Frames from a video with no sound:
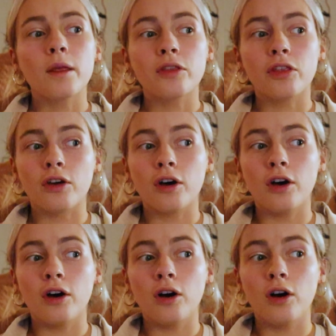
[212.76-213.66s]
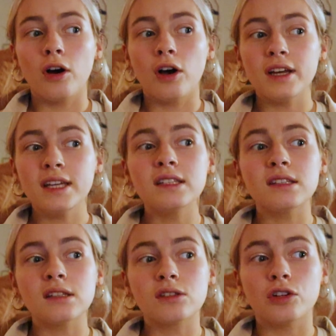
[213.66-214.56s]
The
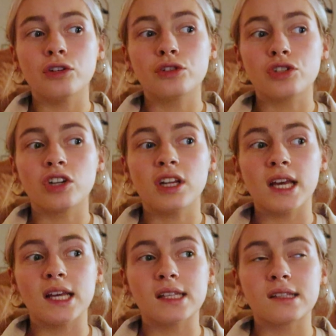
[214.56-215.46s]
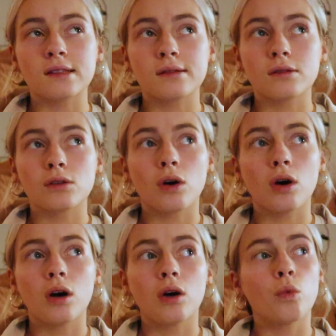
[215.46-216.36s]
easy solution is
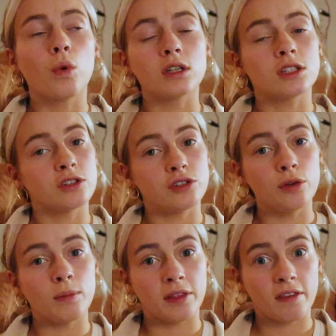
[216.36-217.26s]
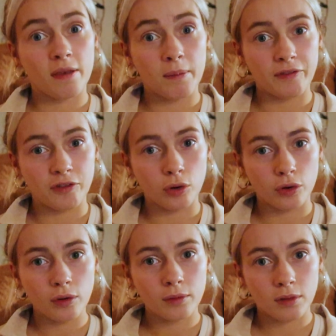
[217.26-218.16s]
1 to 2 months
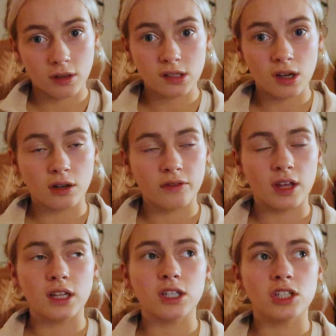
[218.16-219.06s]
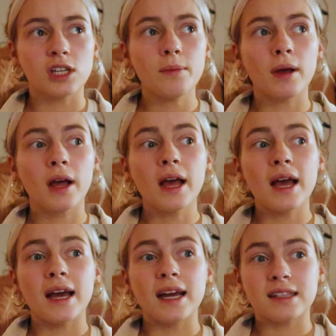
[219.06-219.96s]
before the start of the internship.
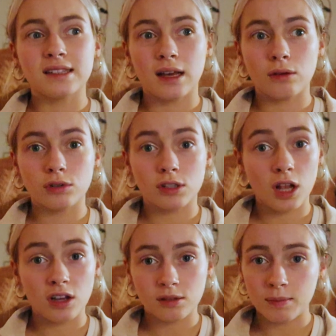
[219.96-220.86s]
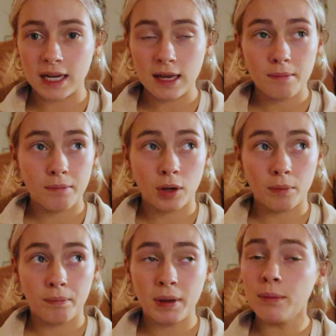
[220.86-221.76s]
It sounds last minute,
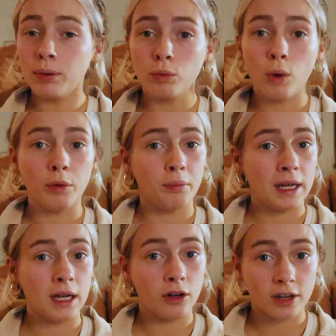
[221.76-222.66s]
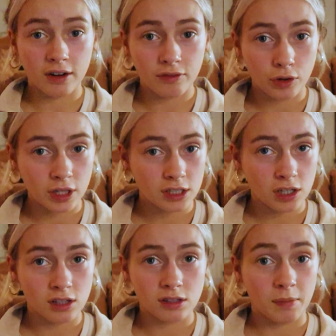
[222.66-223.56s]
but people won't be looking for
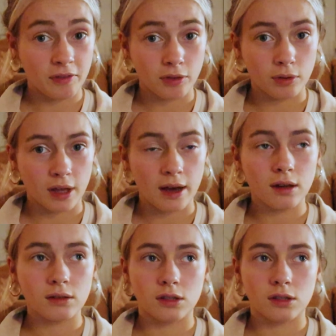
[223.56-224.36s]
interns before that.